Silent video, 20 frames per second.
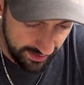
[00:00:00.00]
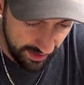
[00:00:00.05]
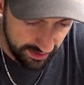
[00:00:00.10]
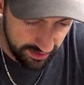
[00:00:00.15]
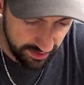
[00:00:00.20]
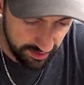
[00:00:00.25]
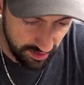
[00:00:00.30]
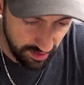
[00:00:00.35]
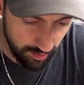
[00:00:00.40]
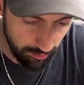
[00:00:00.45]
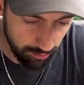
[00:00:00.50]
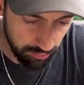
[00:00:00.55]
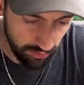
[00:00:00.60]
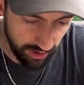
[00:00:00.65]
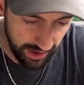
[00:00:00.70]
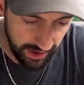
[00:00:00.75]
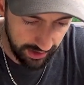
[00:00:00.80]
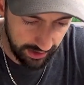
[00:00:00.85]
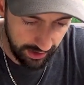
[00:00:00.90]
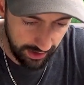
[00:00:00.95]
actually I'll
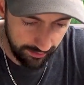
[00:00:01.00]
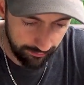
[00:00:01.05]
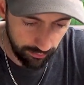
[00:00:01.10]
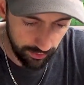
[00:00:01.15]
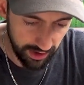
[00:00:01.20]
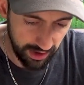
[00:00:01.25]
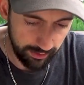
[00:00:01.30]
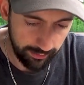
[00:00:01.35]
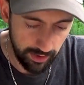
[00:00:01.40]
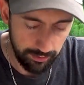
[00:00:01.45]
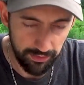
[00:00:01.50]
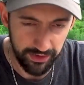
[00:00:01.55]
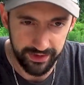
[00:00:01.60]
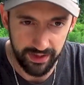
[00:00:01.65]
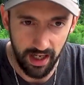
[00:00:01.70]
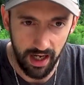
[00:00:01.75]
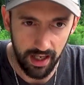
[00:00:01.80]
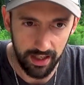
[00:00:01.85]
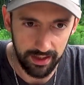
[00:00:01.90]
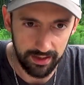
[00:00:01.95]
bring if we're going to be
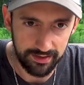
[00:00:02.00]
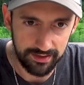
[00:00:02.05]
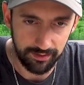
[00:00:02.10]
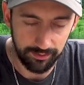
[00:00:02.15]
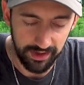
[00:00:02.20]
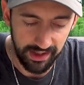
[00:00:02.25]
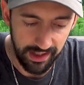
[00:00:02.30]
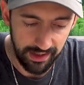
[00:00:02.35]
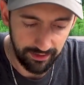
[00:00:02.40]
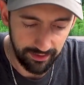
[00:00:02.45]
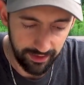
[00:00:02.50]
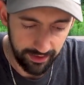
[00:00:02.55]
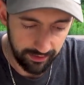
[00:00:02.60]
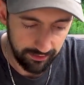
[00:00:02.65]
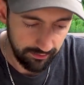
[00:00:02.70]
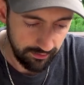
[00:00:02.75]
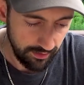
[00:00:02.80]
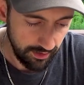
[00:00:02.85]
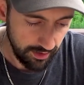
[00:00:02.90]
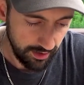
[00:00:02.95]
batoning some
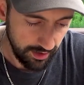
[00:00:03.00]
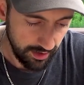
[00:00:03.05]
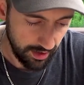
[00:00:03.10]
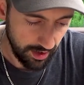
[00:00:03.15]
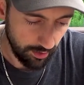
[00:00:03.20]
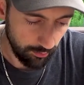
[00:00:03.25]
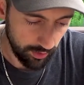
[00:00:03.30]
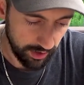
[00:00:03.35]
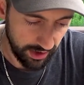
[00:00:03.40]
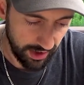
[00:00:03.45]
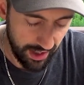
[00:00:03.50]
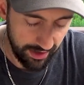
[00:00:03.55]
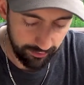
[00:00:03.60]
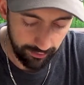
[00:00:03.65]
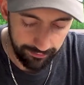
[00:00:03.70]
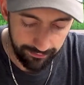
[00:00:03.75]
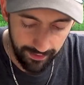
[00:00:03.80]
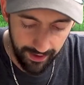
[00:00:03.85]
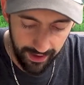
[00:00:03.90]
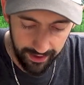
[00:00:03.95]
kindling and we're going to have a
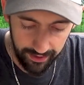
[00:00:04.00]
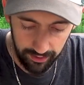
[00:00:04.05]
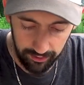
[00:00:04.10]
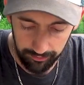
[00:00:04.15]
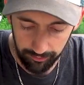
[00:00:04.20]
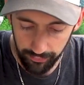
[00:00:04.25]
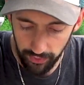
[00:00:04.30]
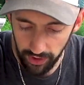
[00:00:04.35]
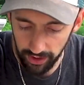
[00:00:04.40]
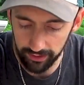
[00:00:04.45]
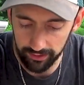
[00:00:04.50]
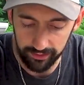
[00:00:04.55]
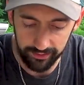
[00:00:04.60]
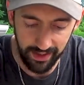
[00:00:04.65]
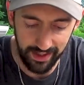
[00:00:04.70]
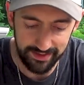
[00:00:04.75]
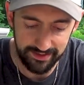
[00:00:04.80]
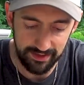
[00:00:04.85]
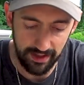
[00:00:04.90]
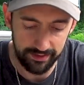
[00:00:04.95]
fire, but
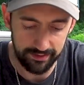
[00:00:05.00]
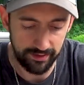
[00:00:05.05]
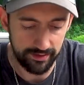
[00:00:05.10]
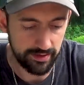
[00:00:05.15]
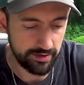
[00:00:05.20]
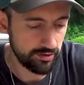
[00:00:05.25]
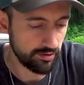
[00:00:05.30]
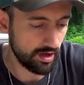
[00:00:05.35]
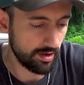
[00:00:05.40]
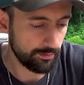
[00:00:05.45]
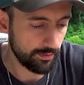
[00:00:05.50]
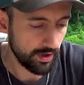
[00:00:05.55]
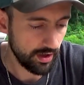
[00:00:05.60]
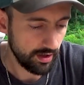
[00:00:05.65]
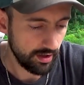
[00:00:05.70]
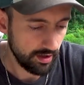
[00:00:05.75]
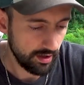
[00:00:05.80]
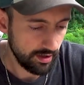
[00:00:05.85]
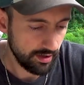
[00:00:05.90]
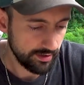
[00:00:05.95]
that's not this trip.
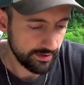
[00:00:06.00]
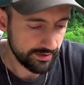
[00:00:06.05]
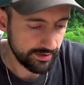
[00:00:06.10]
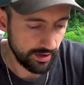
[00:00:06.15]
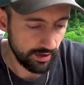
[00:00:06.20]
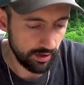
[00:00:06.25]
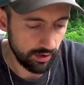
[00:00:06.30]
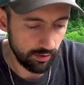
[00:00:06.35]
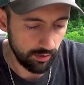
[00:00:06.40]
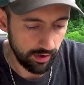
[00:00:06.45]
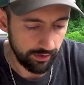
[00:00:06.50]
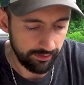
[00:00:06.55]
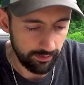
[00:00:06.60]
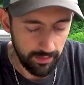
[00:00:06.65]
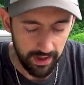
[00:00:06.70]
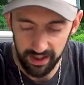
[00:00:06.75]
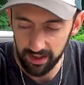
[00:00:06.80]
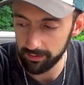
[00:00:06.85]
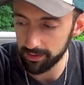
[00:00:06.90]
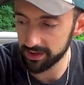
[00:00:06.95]
So if I'm
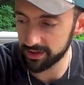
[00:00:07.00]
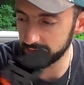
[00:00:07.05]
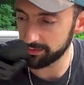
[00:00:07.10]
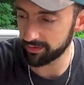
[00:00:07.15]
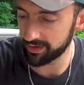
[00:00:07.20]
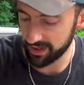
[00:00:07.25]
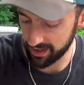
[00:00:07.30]
not going to be doing